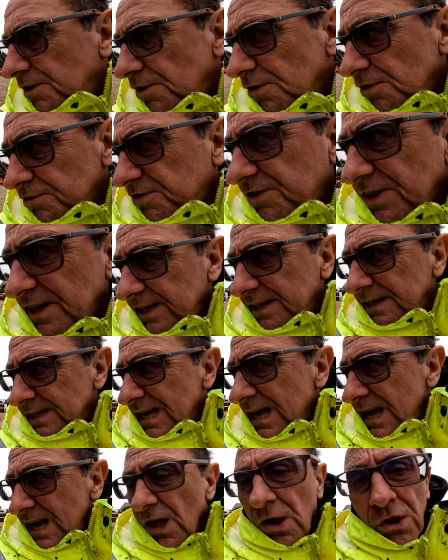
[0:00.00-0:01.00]
Husky.
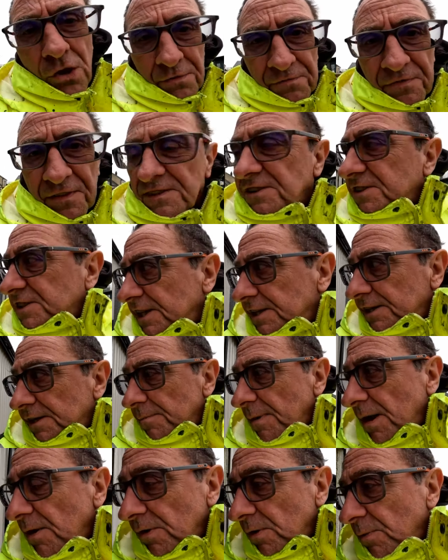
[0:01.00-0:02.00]
Love this
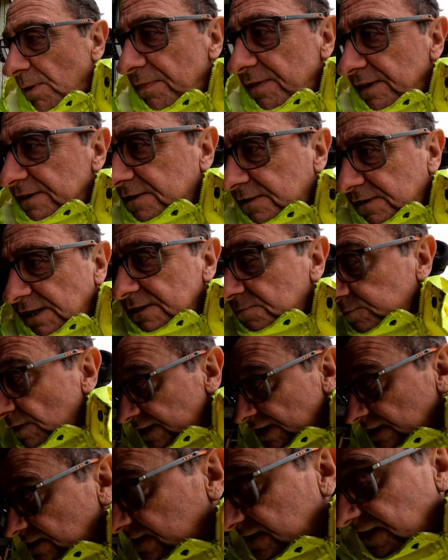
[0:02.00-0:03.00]
Steger mower. When this Steger
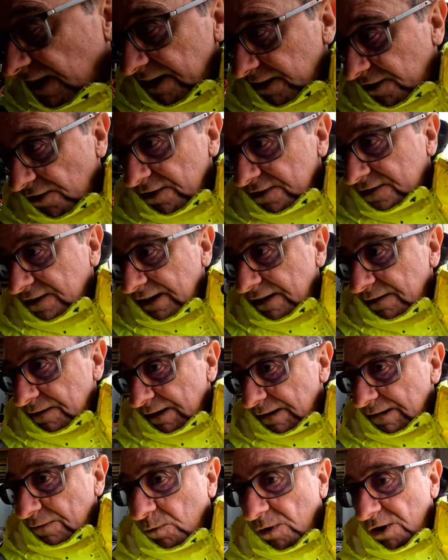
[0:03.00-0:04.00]
is in
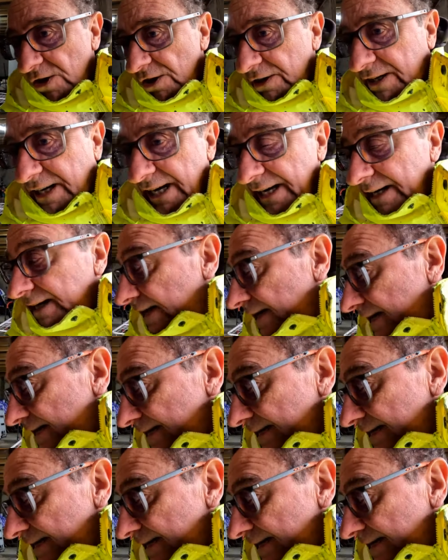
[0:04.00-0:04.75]
working,